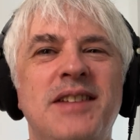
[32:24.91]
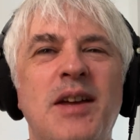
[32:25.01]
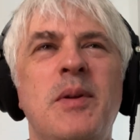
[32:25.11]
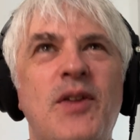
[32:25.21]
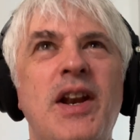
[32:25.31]

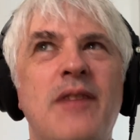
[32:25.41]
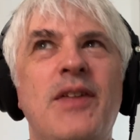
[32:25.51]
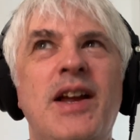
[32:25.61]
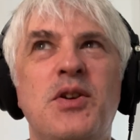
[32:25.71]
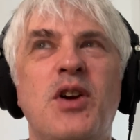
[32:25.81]
That would be funny
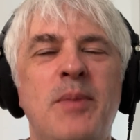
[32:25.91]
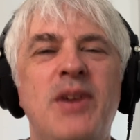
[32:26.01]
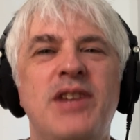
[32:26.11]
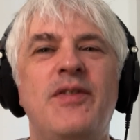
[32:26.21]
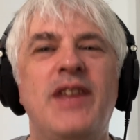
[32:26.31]
if that
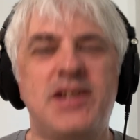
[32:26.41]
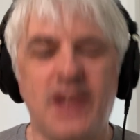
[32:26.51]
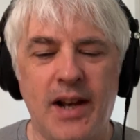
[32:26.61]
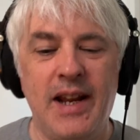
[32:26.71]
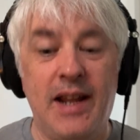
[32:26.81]
documentary, if they
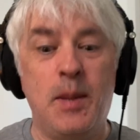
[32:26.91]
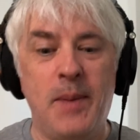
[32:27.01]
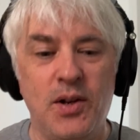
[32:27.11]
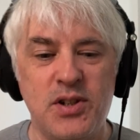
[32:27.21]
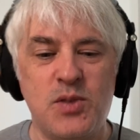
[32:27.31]
suddenly in the
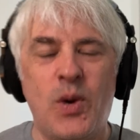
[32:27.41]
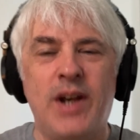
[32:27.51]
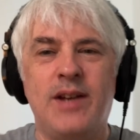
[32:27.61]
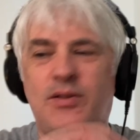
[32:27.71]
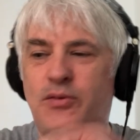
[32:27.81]
middle just
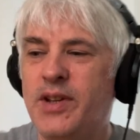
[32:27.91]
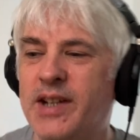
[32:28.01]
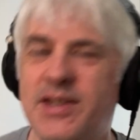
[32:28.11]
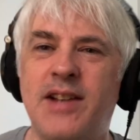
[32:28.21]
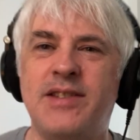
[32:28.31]
went through
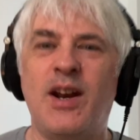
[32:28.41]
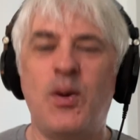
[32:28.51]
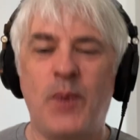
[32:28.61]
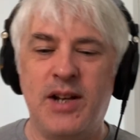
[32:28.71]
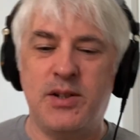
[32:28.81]
the guitars
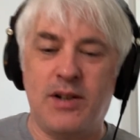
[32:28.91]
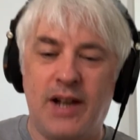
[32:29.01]
down and went into